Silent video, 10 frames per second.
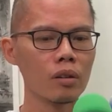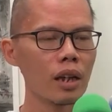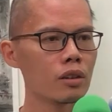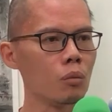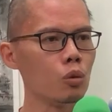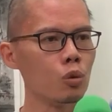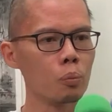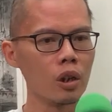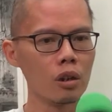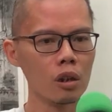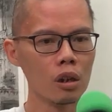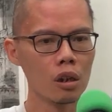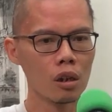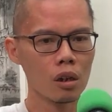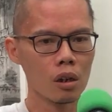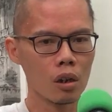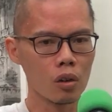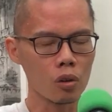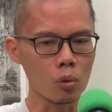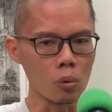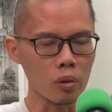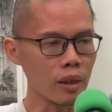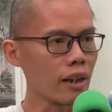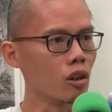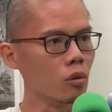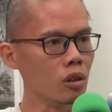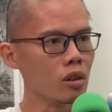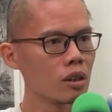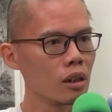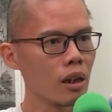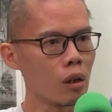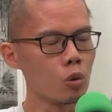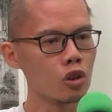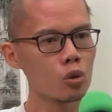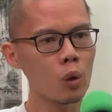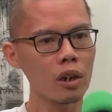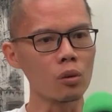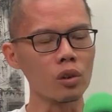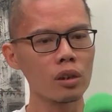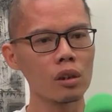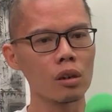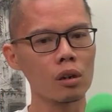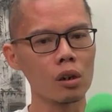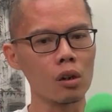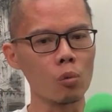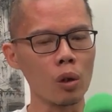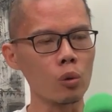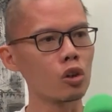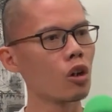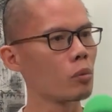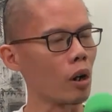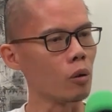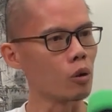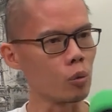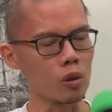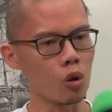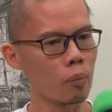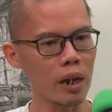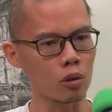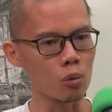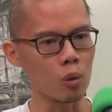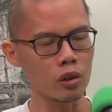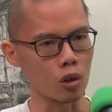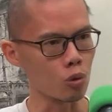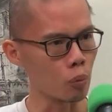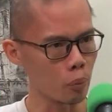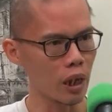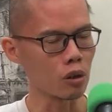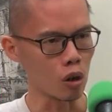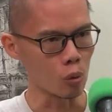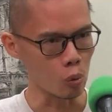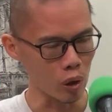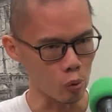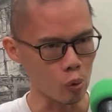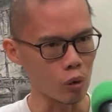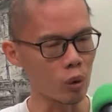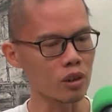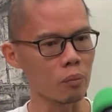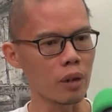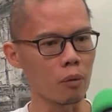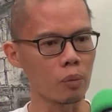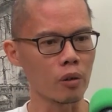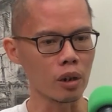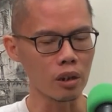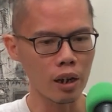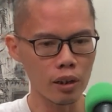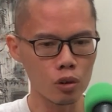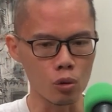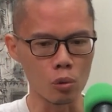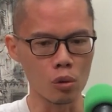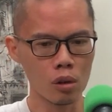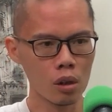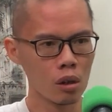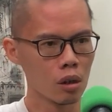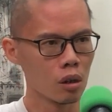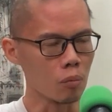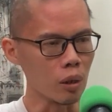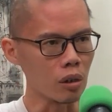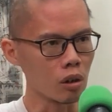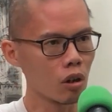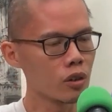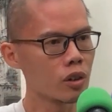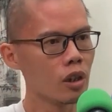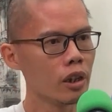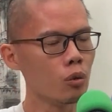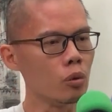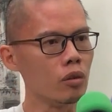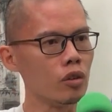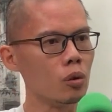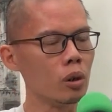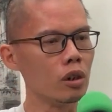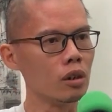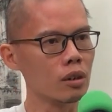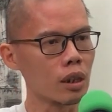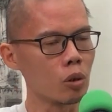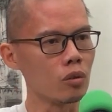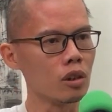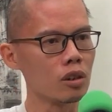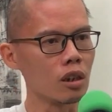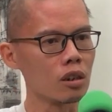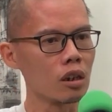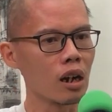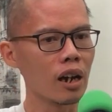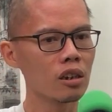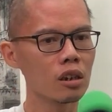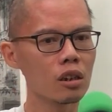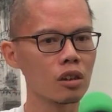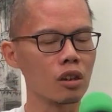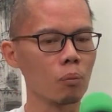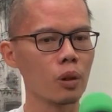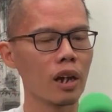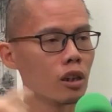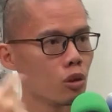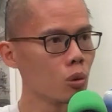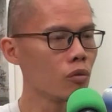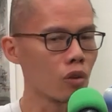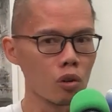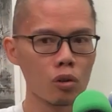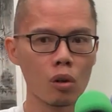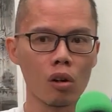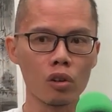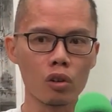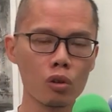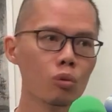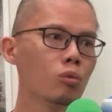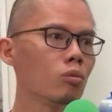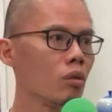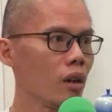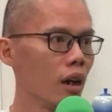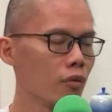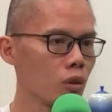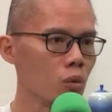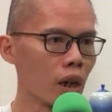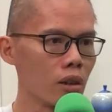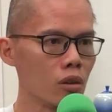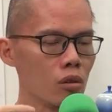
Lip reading: that's the blueprint to tackle this, which is why you see when we go back to what's a good plan or what's a bad plan, right? It has to be constantly reviewing some of these things. Either the planner do it for you or you have to like